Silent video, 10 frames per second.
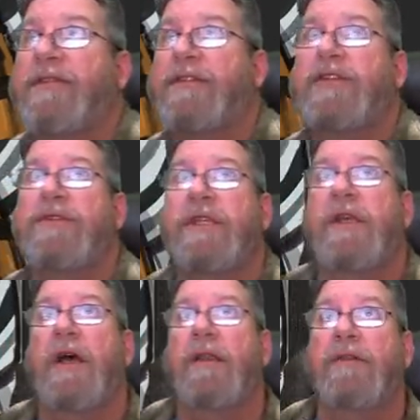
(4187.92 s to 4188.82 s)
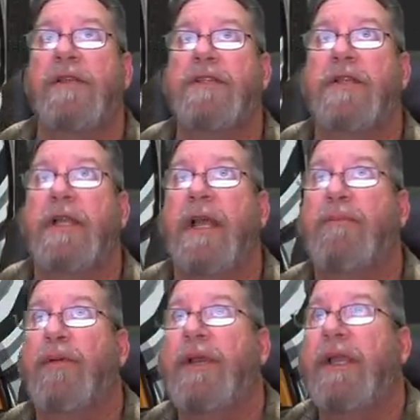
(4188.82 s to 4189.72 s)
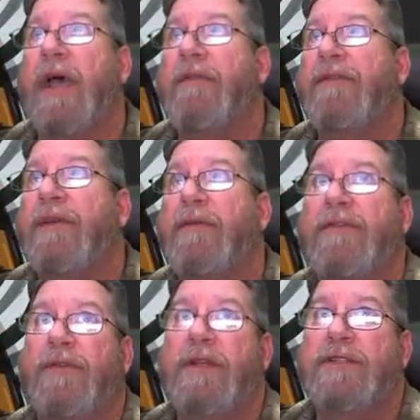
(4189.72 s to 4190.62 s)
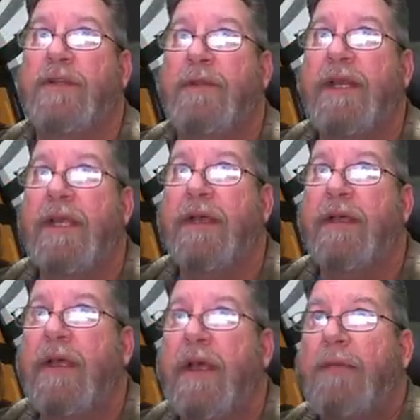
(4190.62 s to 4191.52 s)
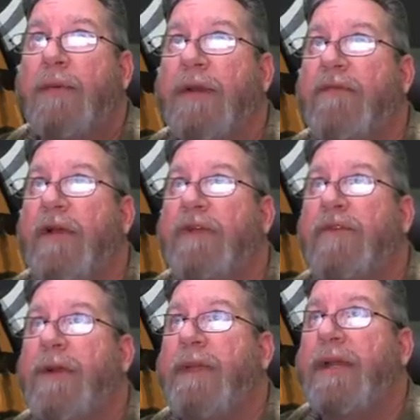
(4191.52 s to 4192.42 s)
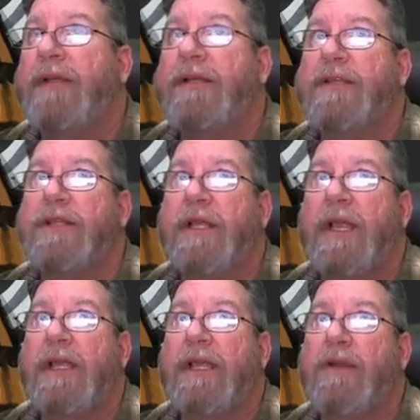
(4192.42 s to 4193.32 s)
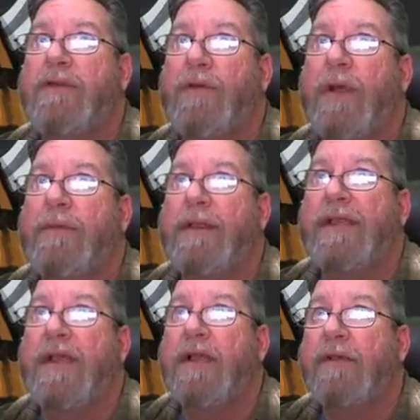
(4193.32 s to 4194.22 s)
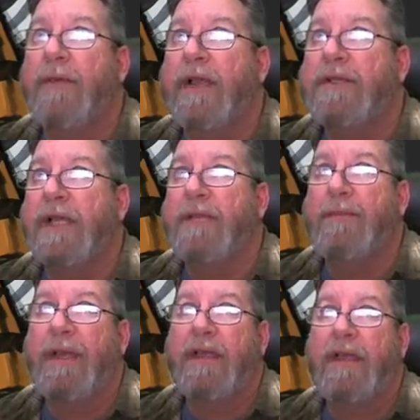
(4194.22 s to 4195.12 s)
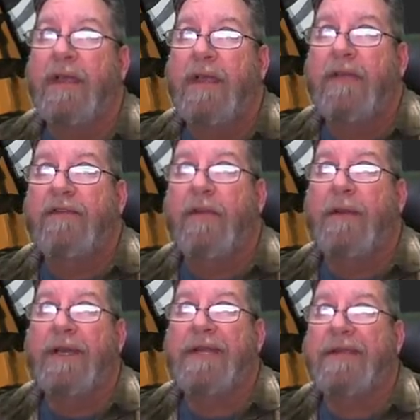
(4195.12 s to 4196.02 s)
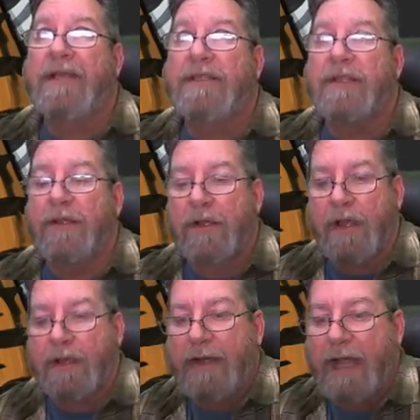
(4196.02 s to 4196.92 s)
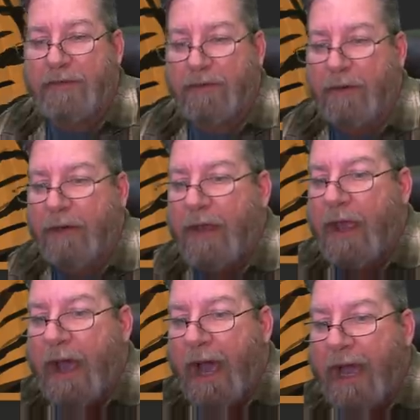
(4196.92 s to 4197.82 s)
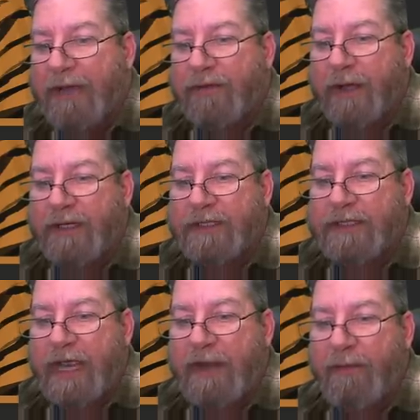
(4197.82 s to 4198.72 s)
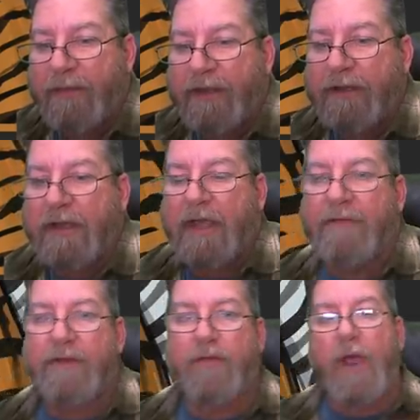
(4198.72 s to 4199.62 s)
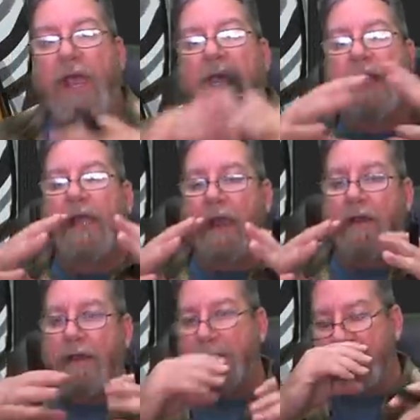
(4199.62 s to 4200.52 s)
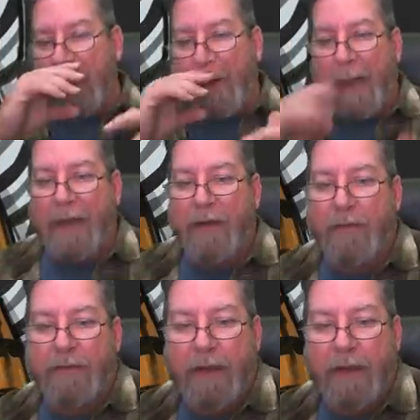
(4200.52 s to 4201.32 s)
choosing color digitally? I'm pretty confident with traditional media, but whenever I try painting digitally, I get overwhelmed by the color range I can pick from, and it tends to look unnatural. I try to stay within kind of a triadic area. So I don't,